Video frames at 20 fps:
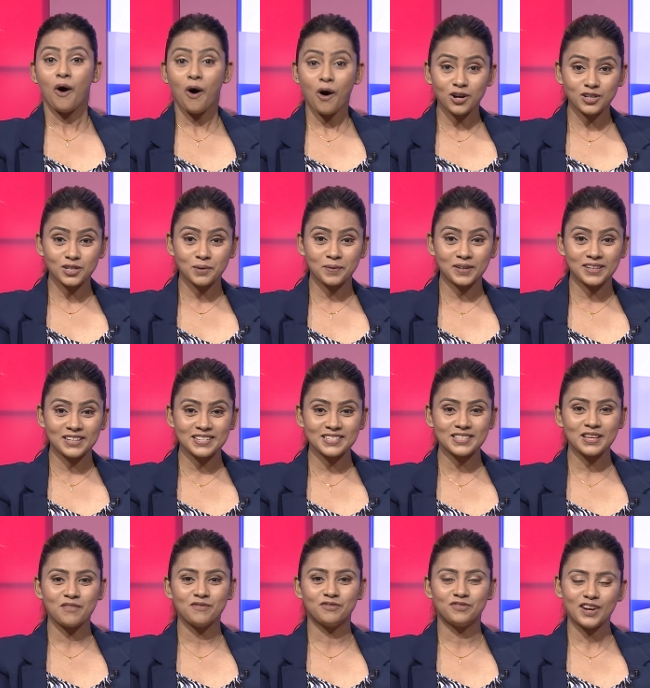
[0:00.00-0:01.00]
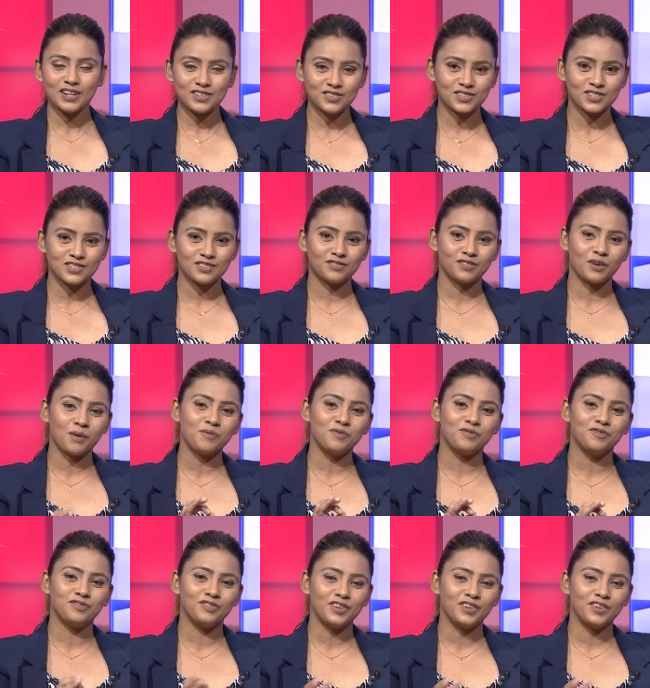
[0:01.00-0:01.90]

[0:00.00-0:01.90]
entrepreneurs veterans from